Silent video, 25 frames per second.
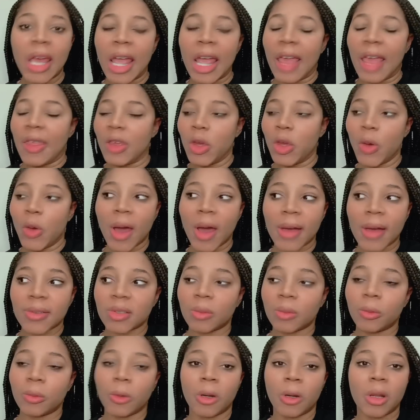and that you have
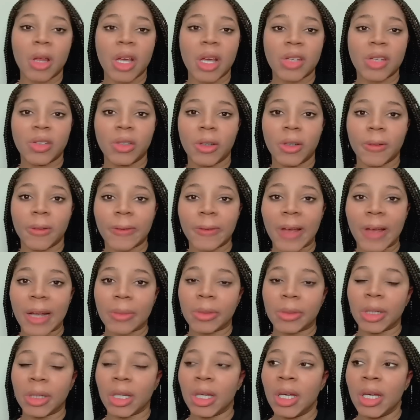some warlocks in your
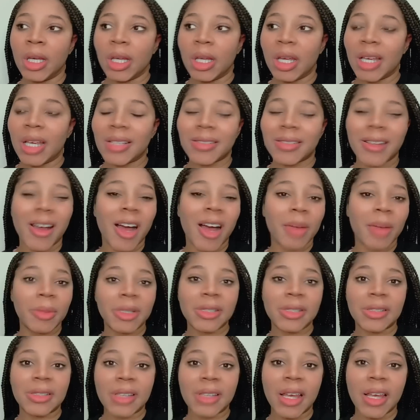family, it's
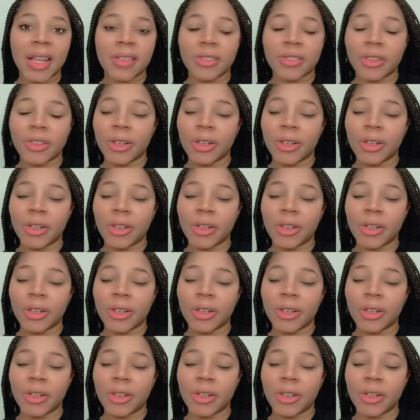common sense.